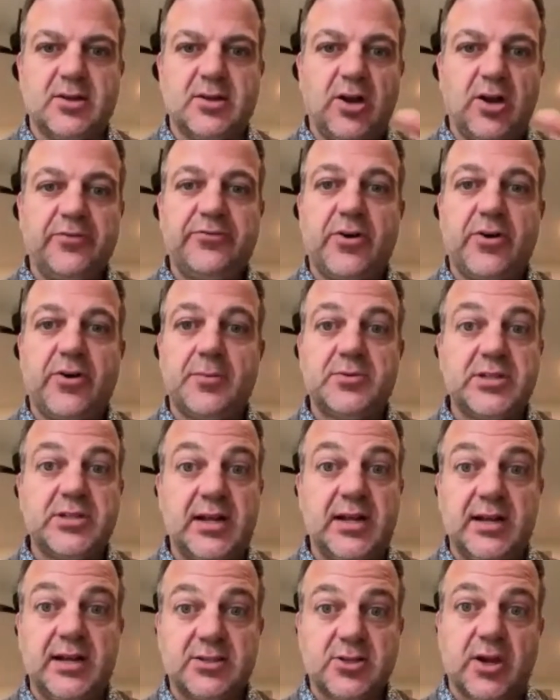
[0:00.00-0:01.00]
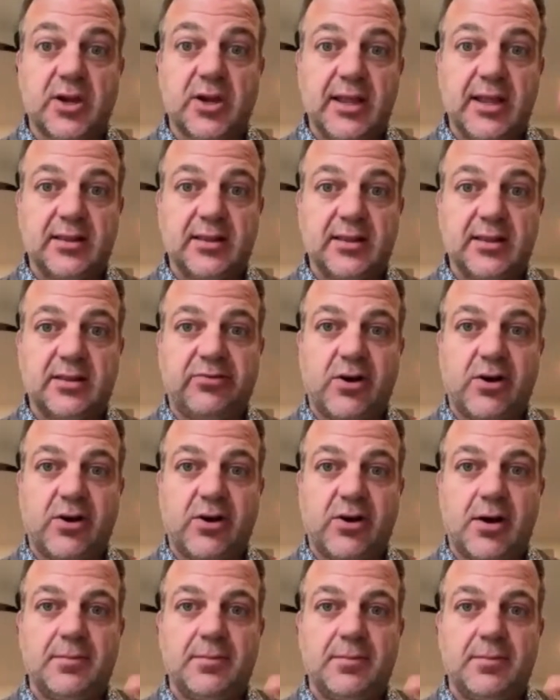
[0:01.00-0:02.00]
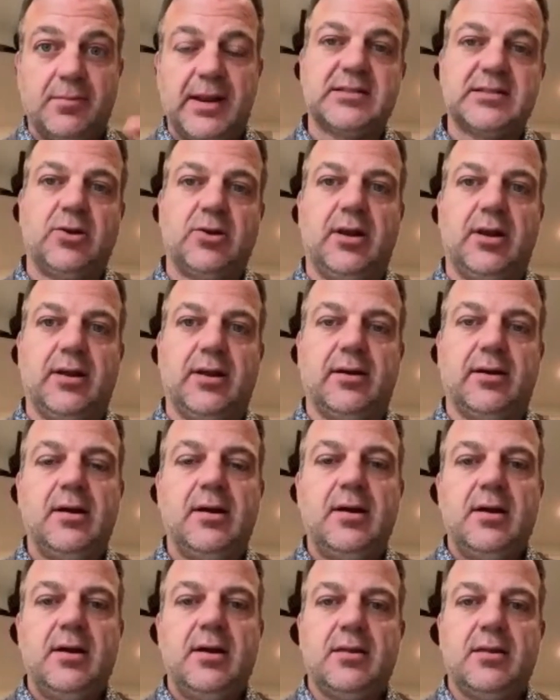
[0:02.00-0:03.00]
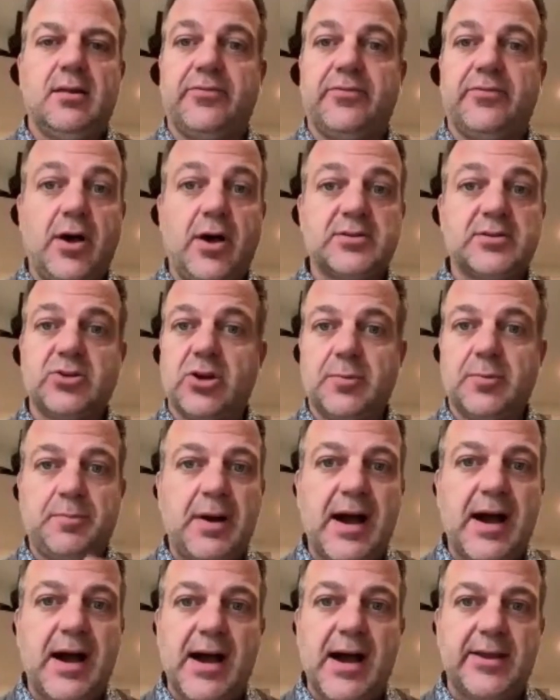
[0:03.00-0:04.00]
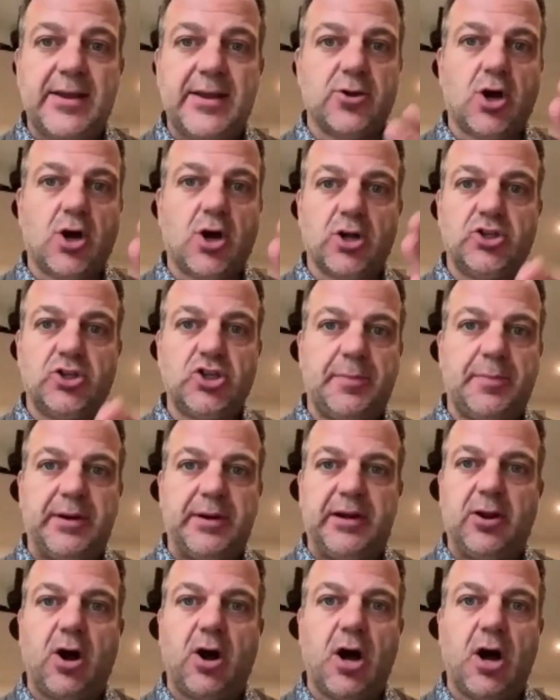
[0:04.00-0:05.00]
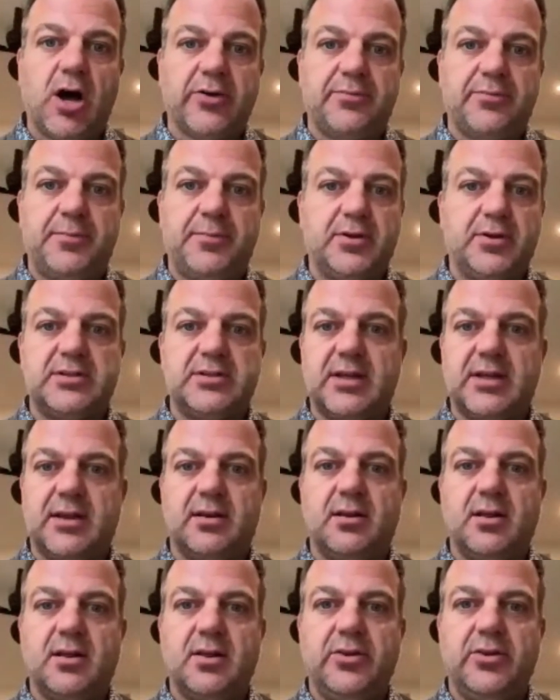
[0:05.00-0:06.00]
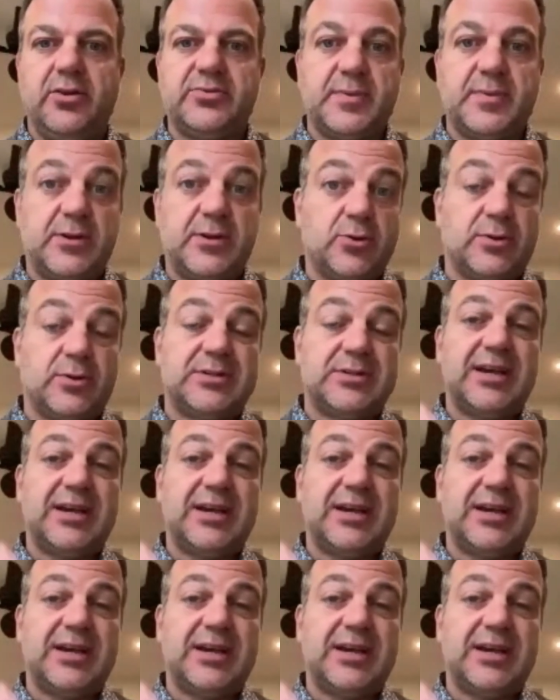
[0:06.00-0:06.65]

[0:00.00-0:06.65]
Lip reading: So the on-farm child is going to get the farm. Like I said earlier, the farm is not a pie. You can't chop it in half because then you've spent your